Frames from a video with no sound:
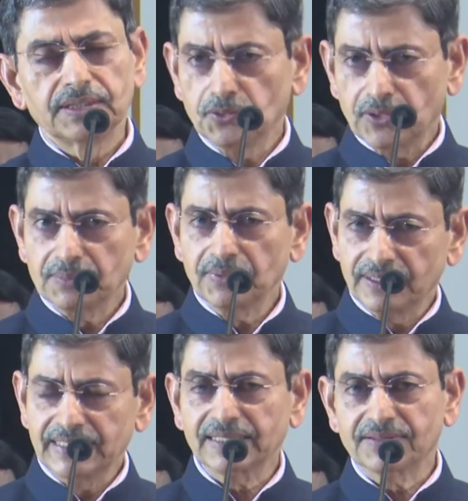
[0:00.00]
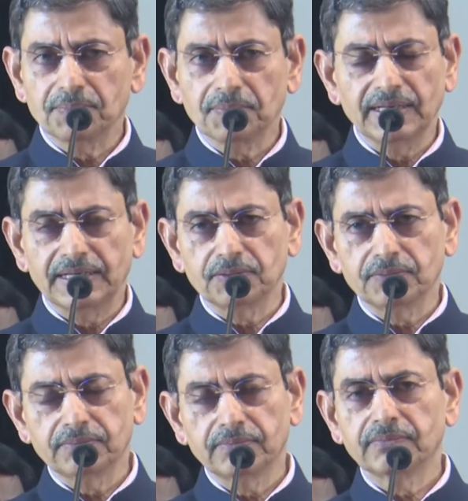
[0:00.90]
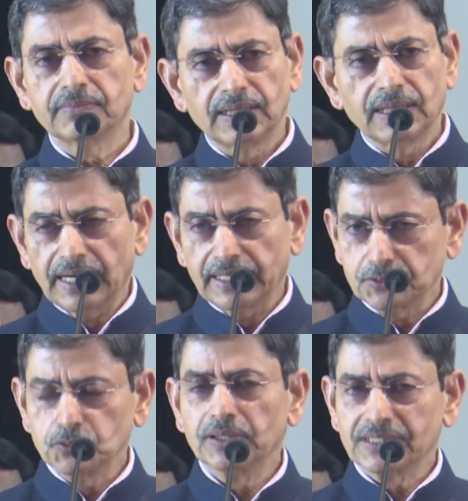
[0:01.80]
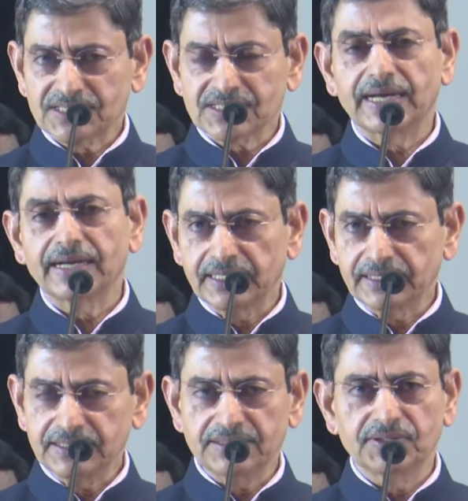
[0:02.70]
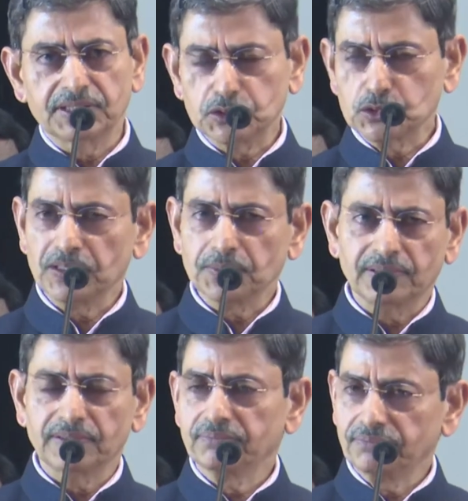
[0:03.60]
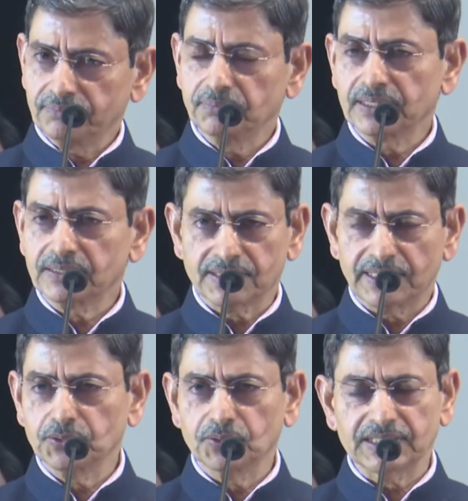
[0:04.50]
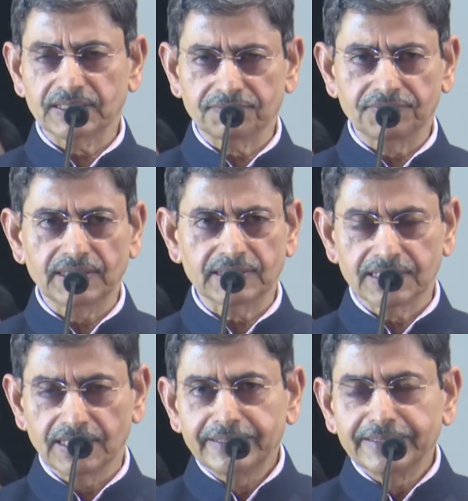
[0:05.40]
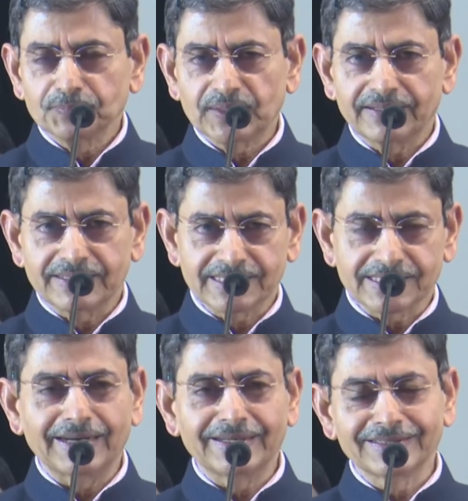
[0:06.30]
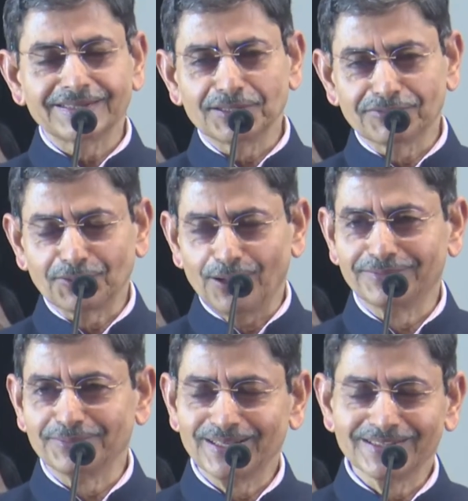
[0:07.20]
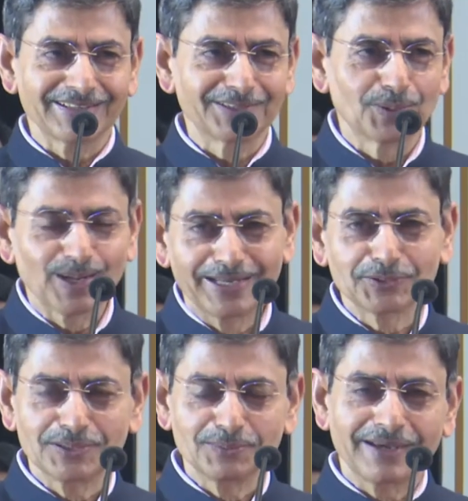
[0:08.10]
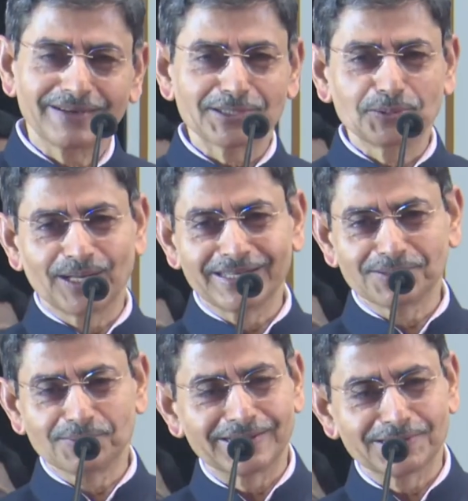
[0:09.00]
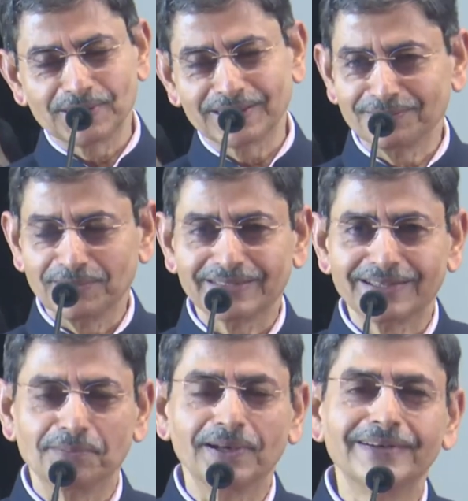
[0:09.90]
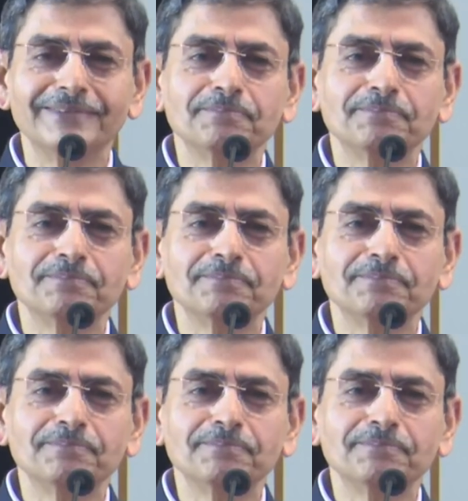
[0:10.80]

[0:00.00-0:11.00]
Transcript: Though I'm learning Tamil and I do understand, I read the newspaper, but I don't have that desired degree of confidence. I don't like to embarrass you guys by speaking my Tamil.